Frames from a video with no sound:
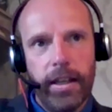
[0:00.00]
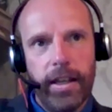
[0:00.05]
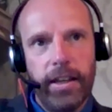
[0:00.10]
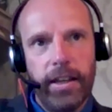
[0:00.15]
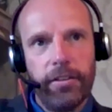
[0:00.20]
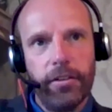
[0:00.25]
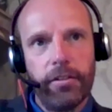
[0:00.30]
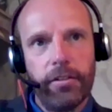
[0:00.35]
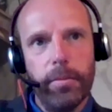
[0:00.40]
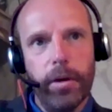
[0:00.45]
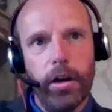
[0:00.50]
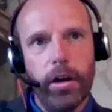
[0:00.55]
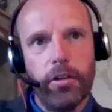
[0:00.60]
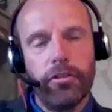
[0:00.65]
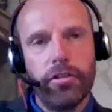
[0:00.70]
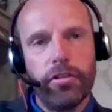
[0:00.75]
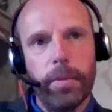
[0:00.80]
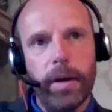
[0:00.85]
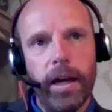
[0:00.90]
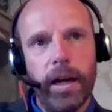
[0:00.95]
is as
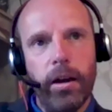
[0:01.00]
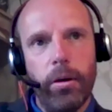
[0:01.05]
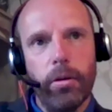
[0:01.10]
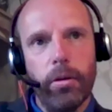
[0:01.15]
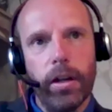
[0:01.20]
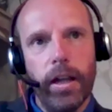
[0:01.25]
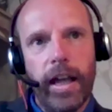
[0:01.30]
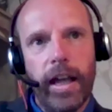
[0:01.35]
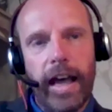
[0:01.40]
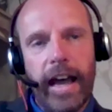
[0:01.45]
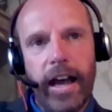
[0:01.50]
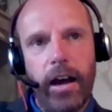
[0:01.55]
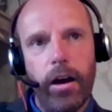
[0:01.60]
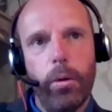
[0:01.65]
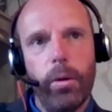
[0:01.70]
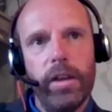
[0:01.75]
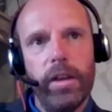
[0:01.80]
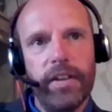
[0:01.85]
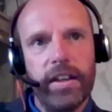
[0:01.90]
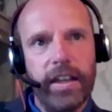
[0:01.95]
much about
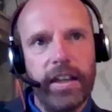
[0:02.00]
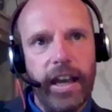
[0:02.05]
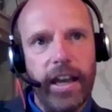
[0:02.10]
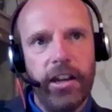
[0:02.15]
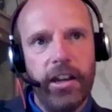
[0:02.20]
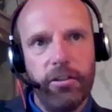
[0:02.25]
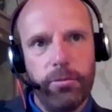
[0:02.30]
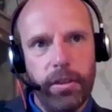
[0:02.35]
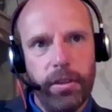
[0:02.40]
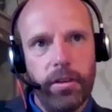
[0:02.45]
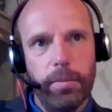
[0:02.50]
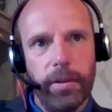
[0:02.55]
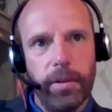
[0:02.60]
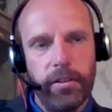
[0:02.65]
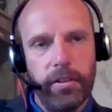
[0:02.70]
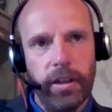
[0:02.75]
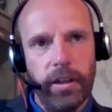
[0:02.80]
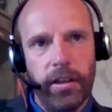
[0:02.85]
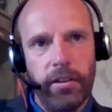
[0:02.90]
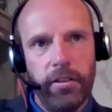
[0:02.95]
how we've engaged with the
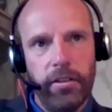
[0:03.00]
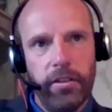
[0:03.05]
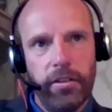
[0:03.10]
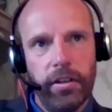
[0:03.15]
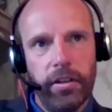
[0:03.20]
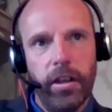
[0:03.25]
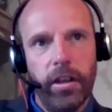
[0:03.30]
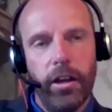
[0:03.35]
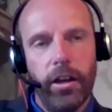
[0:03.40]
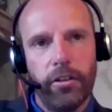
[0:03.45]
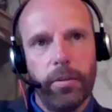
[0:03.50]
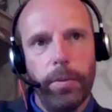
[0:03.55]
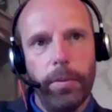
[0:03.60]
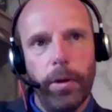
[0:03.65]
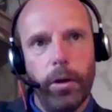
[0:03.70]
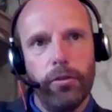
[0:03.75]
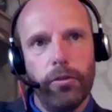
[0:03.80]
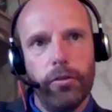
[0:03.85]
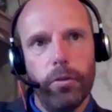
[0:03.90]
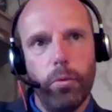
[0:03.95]
business as
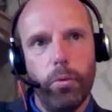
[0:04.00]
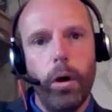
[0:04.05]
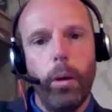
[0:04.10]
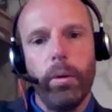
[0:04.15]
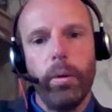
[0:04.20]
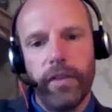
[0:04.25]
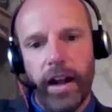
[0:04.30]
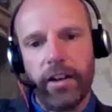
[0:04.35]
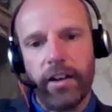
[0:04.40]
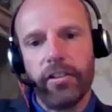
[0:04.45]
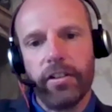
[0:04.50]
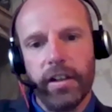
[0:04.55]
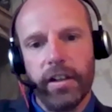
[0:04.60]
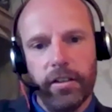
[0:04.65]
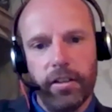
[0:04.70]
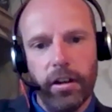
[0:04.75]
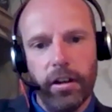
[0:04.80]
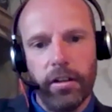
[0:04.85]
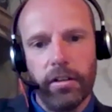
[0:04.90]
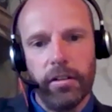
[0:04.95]
opposed to what we've actually
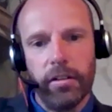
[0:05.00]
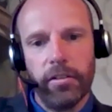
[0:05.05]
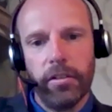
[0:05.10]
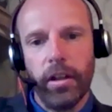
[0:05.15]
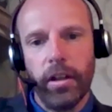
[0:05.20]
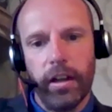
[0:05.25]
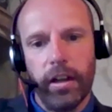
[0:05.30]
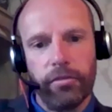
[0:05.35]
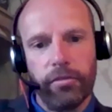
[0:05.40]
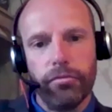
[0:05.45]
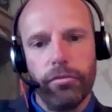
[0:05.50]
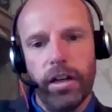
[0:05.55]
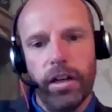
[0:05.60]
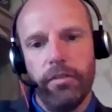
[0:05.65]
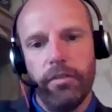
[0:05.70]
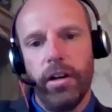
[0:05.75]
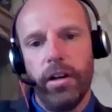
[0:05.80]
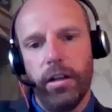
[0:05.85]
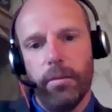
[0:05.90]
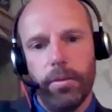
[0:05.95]
done. And it's
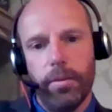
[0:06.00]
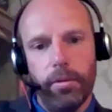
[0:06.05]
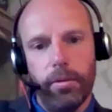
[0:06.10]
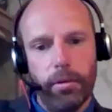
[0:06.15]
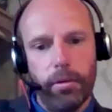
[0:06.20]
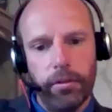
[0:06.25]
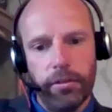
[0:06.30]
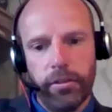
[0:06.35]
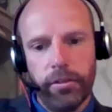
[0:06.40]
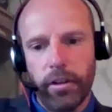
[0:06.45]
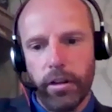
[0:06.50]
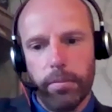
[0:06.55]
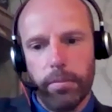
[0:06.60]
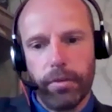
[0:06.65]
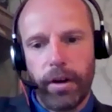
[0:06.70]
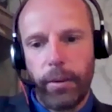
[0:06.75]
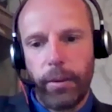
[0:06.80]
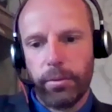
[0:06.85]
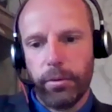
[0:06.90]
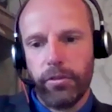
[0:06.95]
really, really important. So
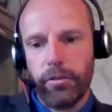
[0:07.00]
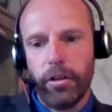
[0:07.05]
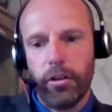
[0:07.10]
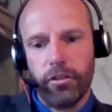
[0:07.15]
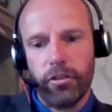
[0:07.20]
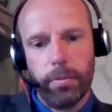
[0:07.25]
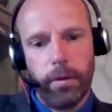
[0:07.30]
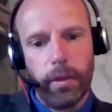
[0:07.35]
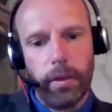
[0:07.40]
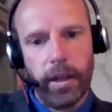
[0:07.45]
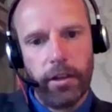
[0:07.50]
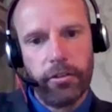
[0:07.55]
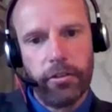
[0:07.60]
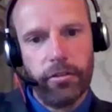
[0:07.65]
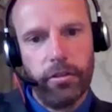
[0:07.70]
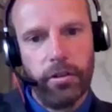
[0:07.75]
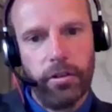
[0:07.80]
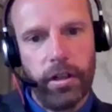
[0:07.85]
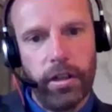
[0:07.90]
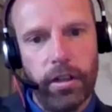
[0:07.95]
perhaps we'll touch upon that
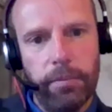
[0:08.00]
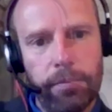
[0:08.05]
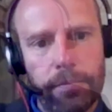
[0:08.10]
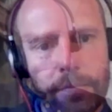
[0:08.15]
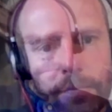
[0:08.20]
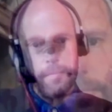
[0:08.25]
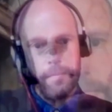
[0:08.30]
shortly.